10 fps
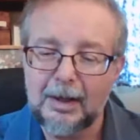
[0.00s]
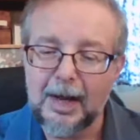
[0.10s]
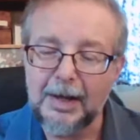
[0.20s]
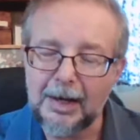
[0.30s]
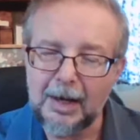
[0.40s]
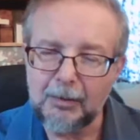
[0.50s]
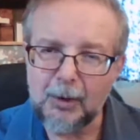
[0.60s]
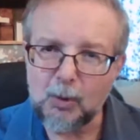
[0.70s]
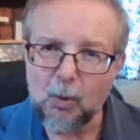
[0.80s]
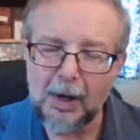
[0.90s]
And you have
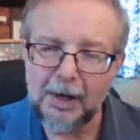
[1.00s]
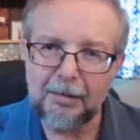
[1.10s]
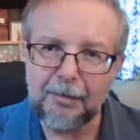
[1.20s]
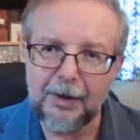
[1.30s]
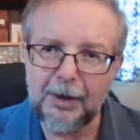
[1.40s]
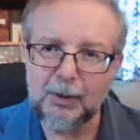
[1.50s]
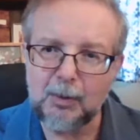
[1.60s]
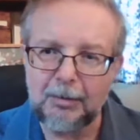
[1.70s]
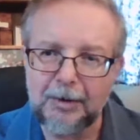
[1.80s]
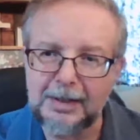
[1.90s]
those what if fears.
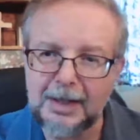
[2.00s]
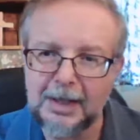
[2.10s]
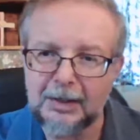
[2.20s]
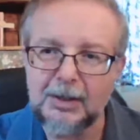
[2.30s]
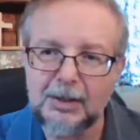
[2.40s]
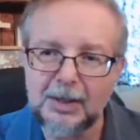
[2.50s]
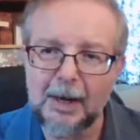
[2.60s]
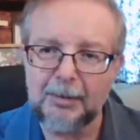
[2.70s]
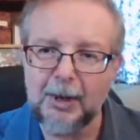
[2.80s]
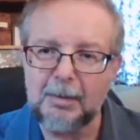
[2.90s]
Well, if I take this
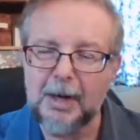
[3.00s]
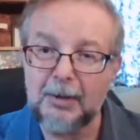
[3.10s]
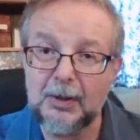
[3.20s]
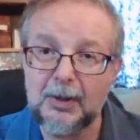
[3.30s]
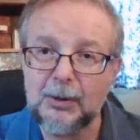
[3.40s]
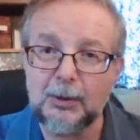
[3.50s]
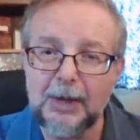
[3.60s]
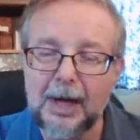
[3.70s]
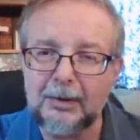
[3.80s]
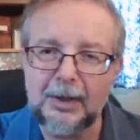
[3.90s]
step, then maybe this or
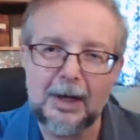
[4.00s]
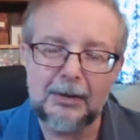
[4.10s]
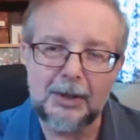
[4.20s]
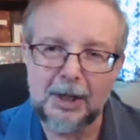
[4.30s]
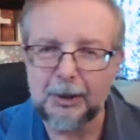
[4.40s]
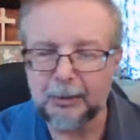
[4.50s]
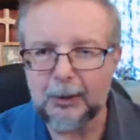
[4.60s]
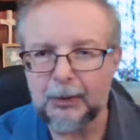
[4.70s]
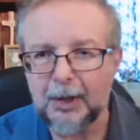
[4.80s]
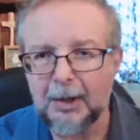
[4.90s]
that or the other terrible
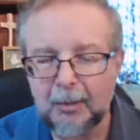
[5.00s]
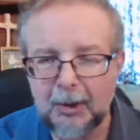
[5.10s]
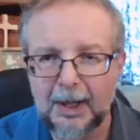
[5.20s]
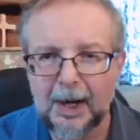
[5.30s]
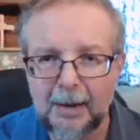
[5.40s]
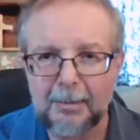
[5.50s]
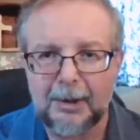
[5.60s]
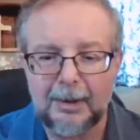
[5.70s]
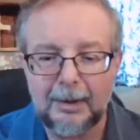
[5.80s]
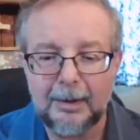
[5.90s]
thing will happen.